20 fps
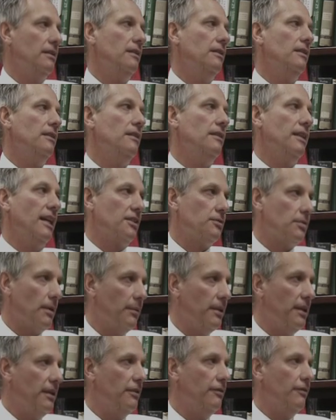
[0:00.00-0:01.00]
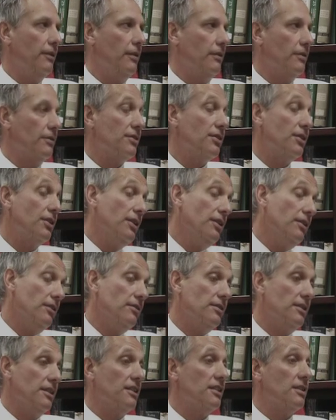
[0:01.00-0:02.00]
And that's where we need to focus. The good
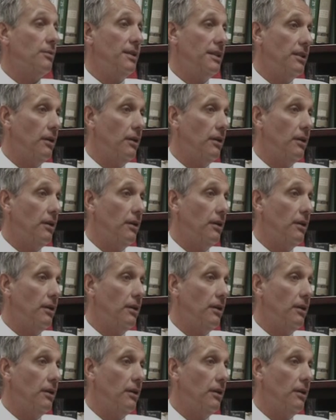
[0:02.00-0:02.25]
news is that we